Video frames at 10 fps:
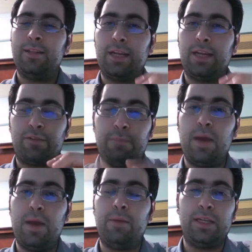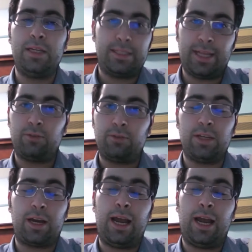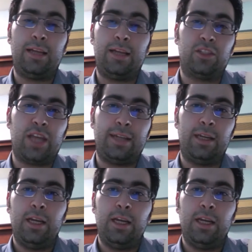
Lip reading: then from memory sent to the client side.